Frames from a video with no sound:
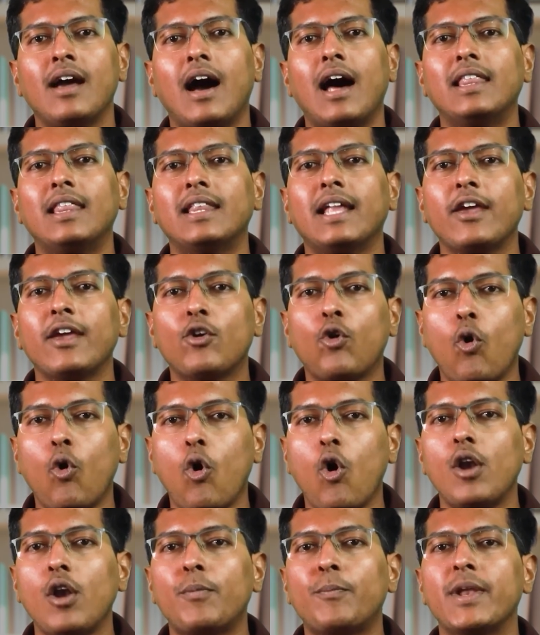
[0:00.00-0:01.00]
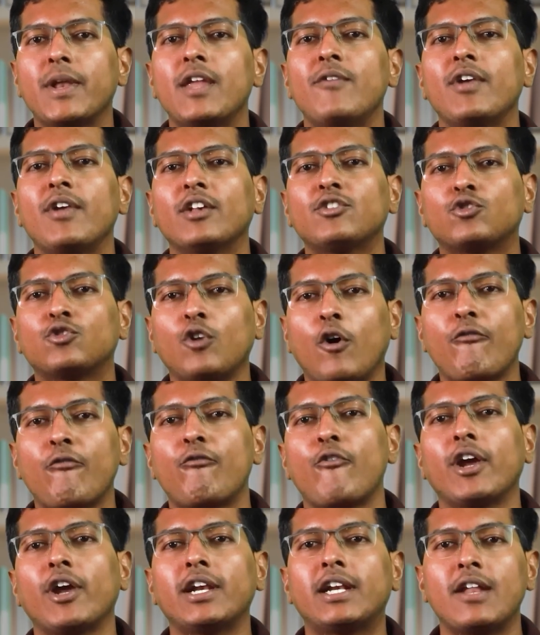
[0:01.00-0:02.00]
Unlike all previous
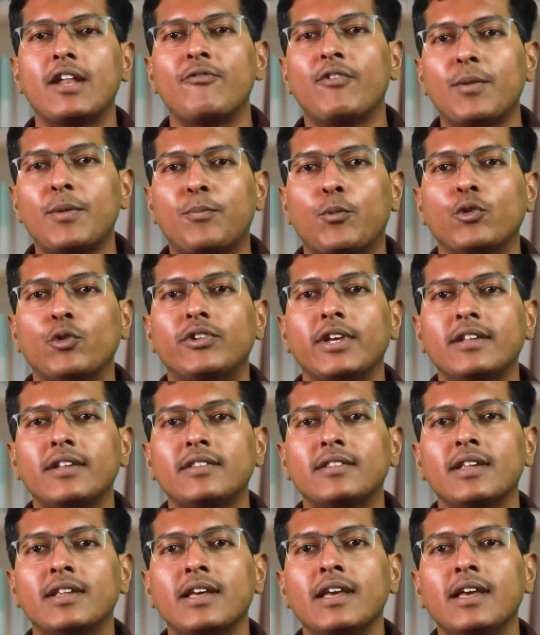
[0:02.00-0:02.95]
software-driven projects,